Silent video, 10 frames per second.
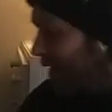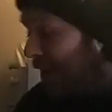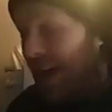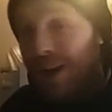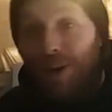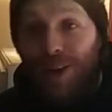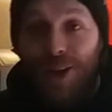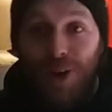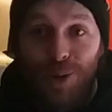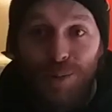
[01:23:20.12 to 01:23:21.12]
yesterday.
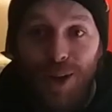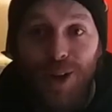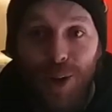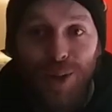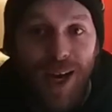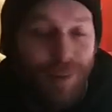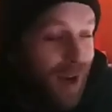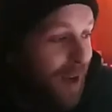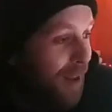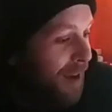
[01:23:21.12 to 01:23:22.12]
I have
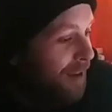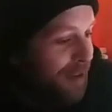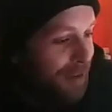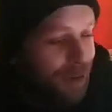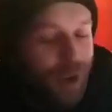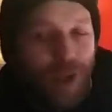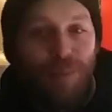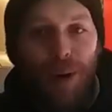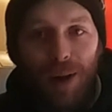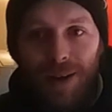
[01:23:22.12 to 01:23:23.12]
seen, heard,
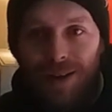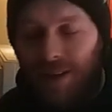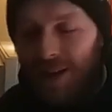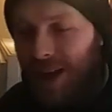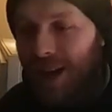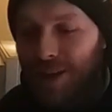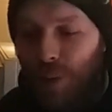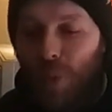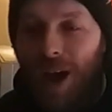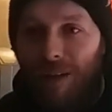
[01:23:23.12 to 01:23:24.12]
and took
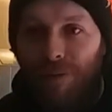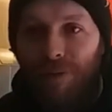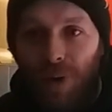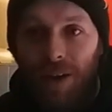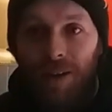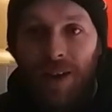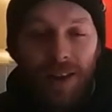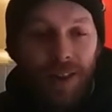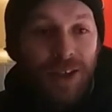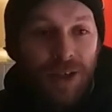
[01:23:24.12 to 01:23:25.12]
more of that.
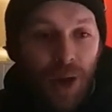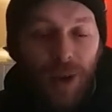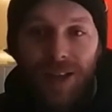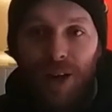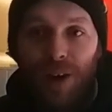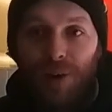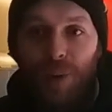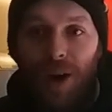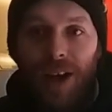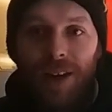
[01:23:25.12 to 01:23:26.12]
Not more abuse, but
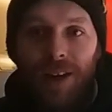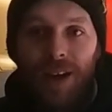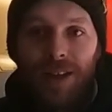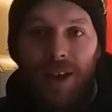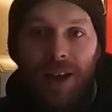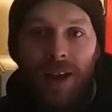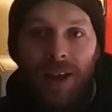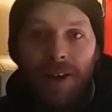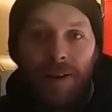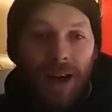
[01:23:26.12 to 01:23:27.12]
I've seen it
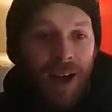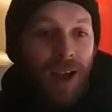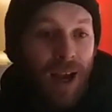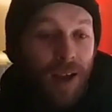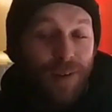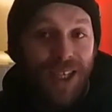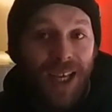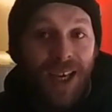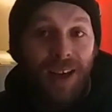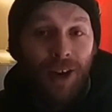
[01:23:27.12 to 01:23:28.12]
firsthand. People getting way
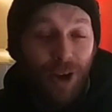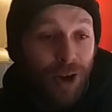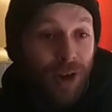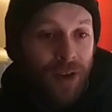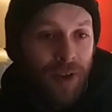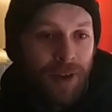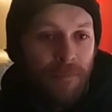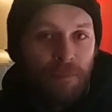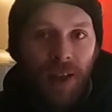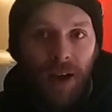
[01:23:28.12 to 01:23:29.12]
worse than he was
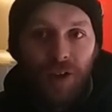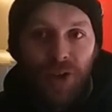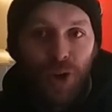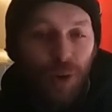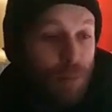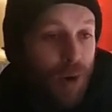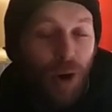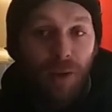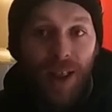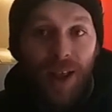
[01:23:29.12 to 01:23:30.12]
getting.
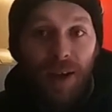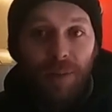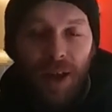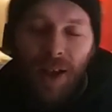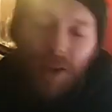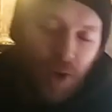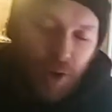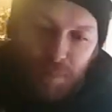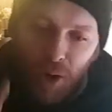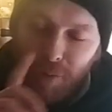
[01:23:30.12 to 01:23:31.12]
Way worse.
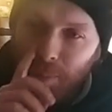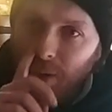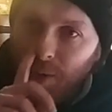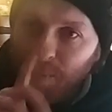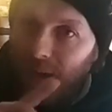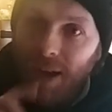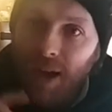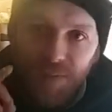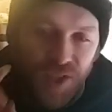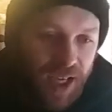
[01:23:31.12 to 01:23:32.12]
And he's a baby.
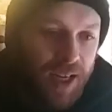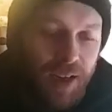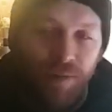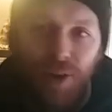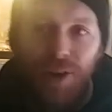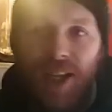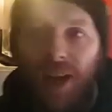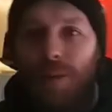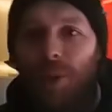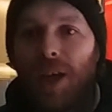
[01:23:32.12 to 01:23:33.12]
He is a fucking
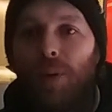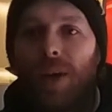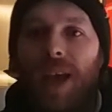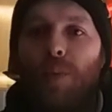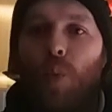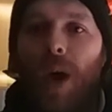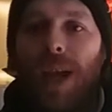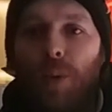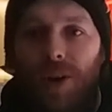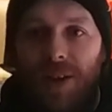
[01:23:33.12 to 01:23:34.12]
baby. And even my
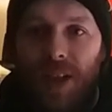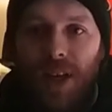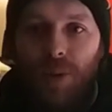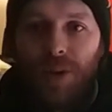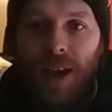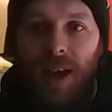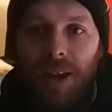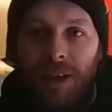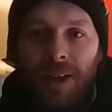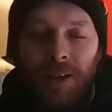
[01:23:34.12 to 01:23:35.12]
mate said to me yesterday, look
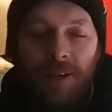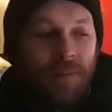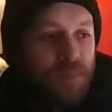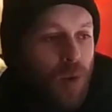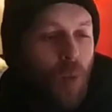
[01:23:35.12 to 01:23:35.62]
at Mustafi.